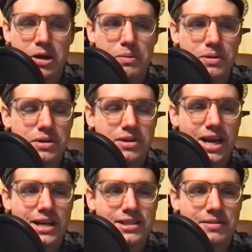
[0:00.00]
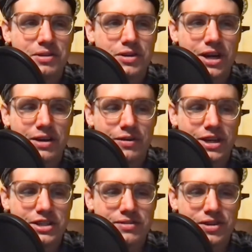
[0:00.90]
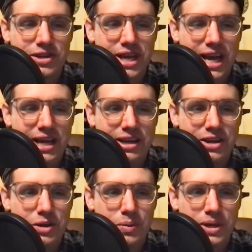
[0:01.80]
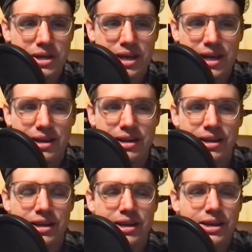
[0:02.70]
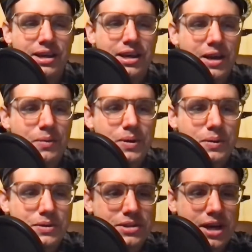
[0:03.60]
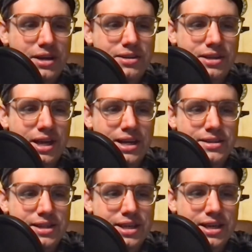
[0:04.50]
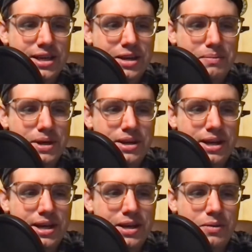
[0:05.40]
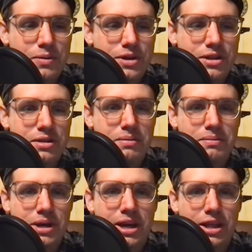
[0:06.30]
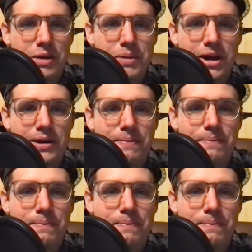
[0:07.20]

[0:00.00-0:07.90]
Hope that you guys have a great rest of your night and your weekend. And we will talk to you guys again on Monday with Michele Berra.